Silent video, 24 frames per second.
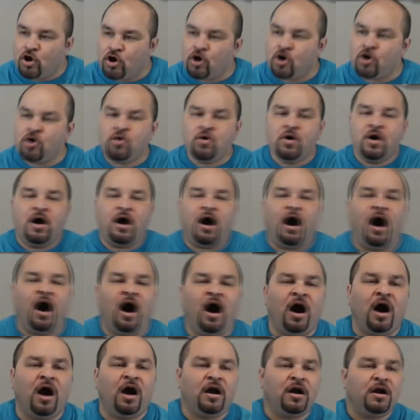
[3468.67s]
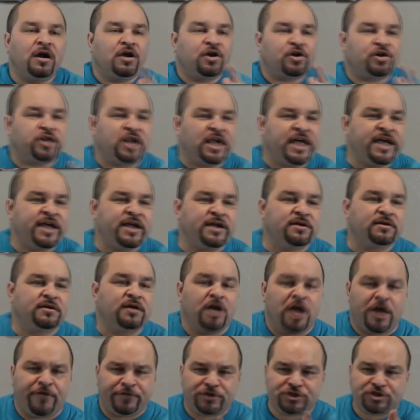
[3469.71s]
you are
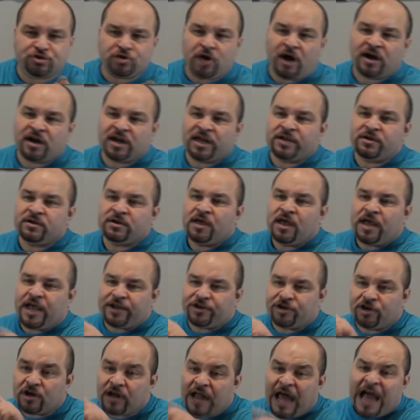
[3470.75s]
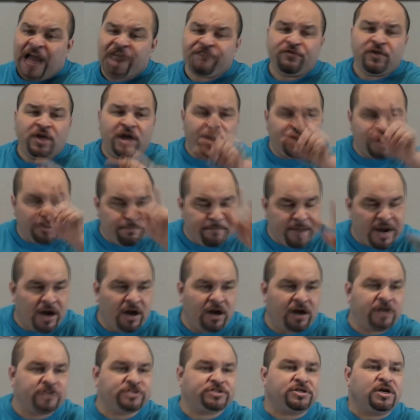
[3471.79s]
clean. If you're struggling in your life, in your
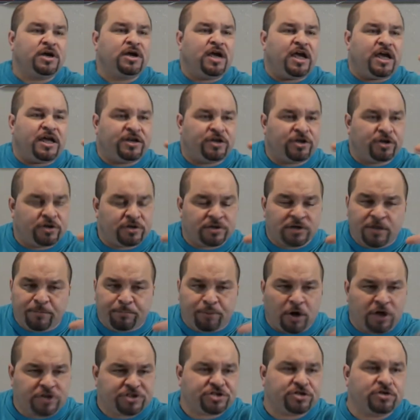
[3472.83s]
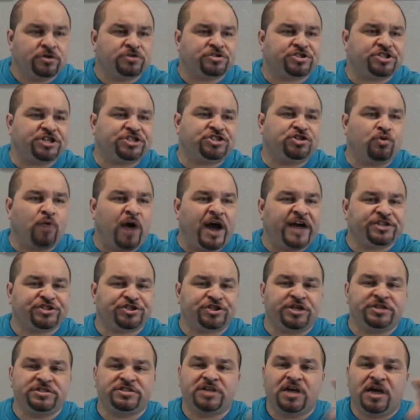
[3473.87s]
marriage, in your personal
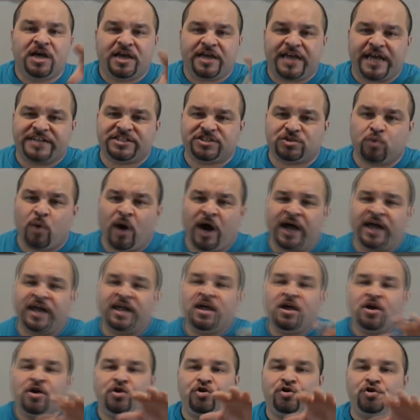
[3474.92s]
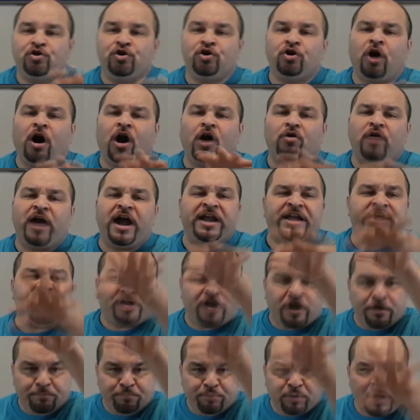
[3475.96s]
situations, guess what? You're already
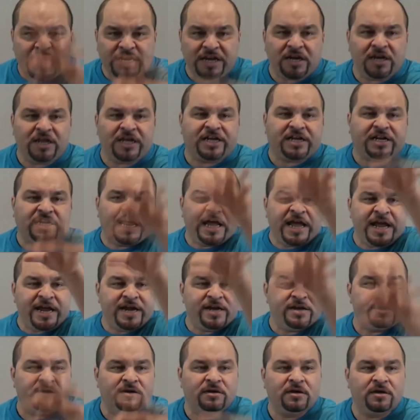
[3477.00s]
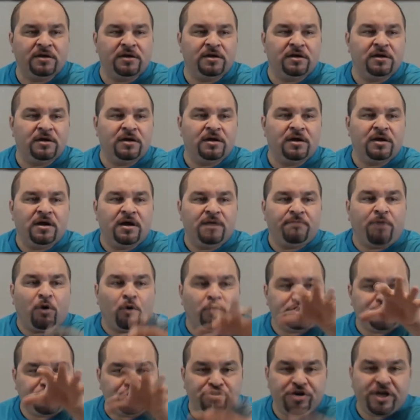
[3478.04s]
completely clean. But
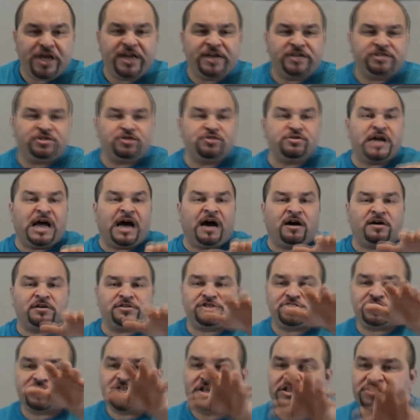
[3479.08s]
what you need to do now is just